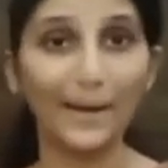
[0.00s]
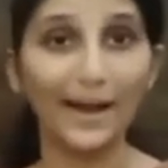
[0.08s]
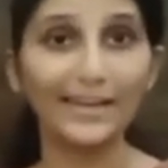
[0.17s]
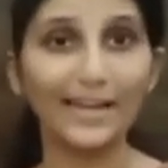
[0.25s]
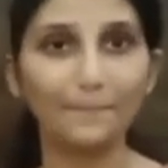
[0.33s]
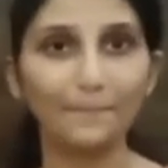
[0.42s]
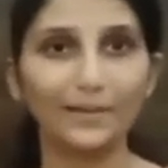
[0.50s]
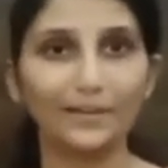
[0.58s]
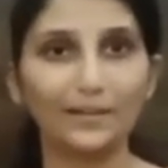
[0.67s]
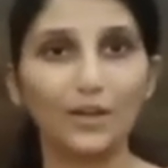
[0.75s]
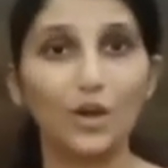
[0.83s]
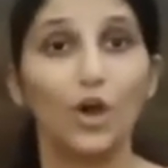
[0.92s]

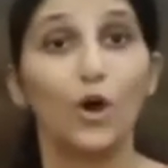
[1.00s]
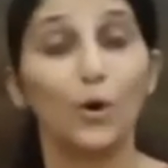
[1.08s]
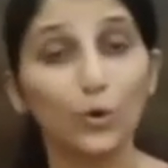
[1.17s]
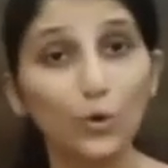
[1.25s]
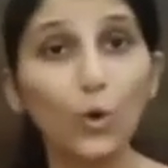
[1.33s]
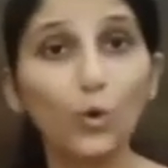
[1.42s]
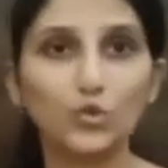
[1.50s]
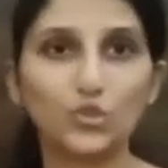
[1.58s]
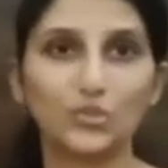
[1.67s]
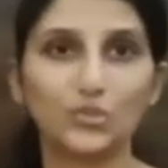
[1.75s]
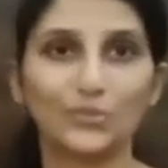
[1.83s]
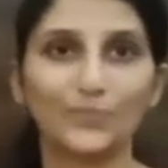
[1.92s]
pineapple,
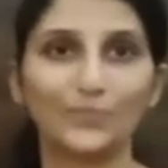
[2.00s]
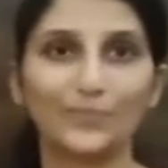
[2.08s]
rose,